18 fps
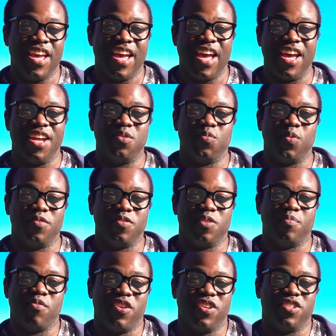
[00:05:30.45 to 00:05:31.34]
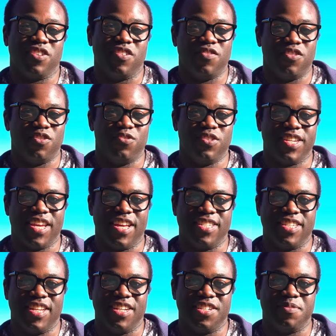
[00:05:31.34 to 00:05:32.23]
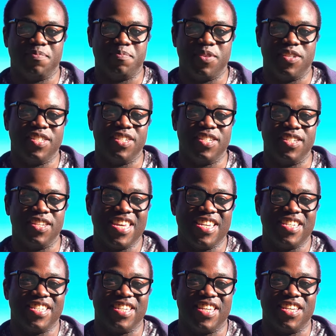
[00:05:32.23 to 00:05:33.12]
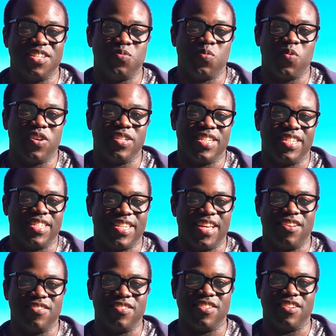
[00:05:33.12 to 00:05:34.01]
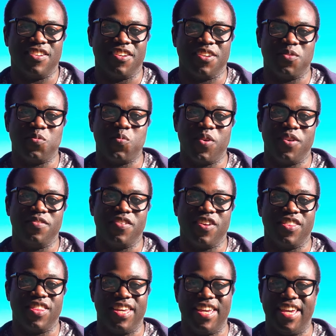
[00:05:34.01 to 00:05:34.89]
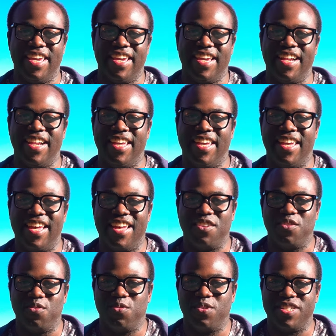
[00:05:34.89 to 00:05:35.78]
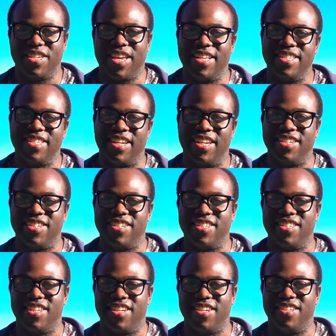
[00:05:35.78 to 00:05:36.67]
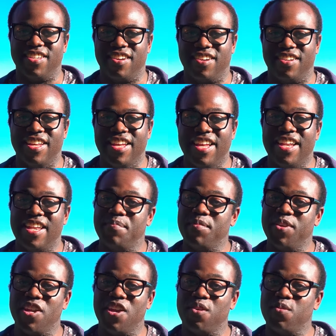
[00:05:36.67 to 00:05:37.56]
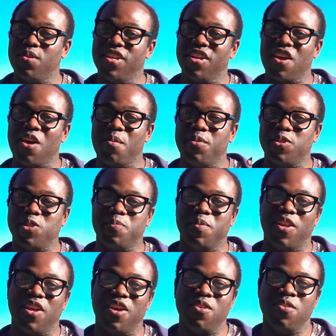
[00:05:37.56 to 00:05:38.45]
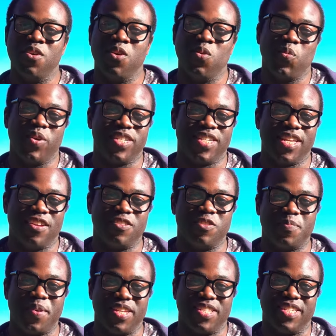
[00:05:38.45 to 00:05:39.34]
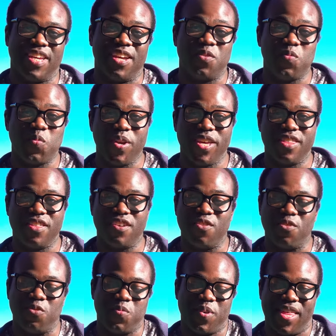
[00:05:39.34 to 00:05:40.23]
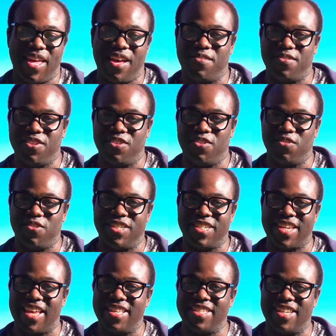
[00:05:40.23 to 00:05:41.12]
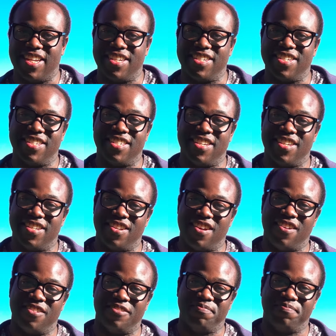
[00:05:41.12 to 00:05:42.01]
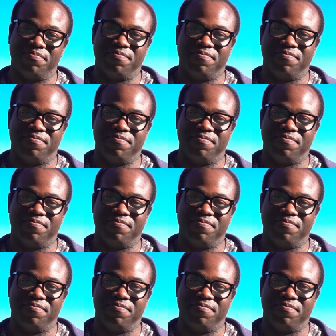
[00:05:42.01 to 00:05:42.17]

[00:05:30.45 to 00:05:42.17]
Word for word: And with the press of the noise cancellation button, this is what it sounds like with the Hear Clear noise cancellation turned on. Let me know in the comments below which sounds better, with or without the noise cancellation turned on.